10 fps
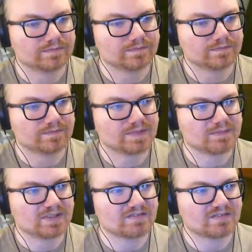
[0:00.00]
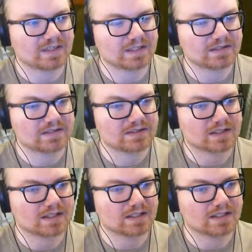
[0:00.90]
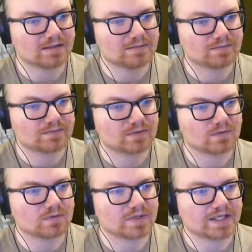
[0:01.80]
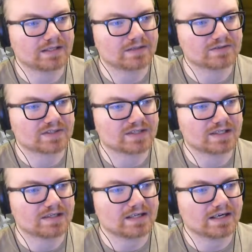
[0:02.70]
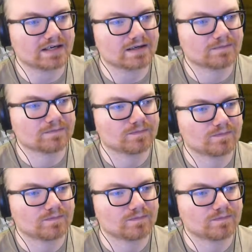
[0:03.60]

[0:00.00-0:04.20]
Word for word: hmm. Maybe at the very top. Oh, wait, there's a thing there.